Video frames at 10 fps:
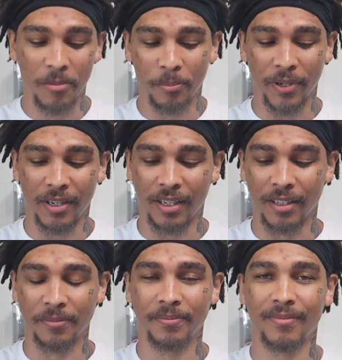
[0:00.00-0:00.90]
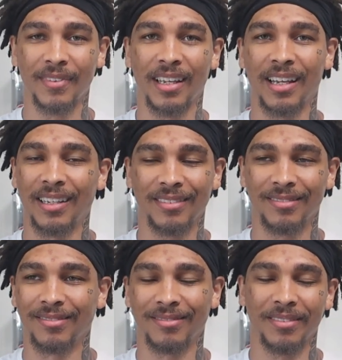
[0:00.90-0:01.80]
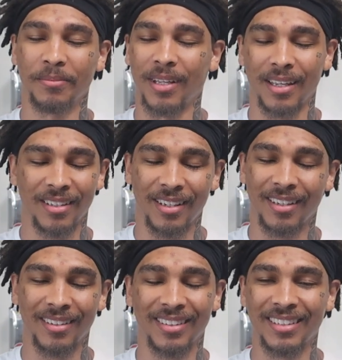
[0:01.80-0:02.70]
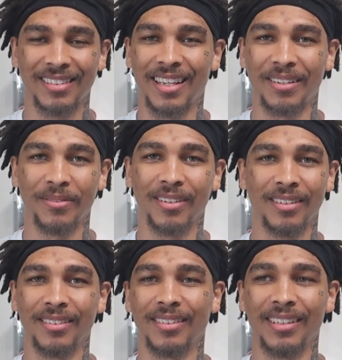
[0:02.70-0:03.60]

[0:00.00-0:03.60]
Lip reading: But I'm like, yeah, it's not really,